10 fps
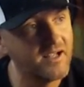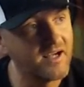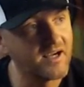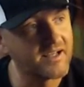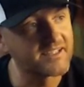
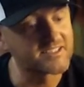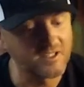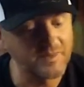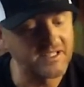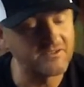uh, it's going to
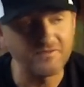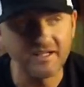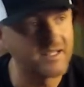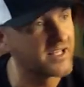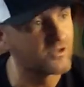be an
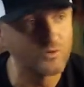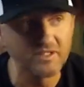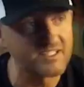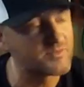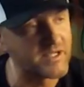event and a
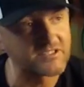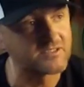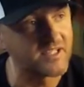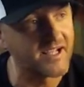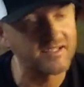really special
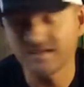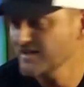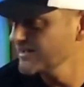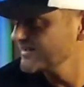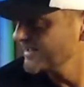night.
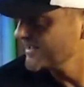Adele,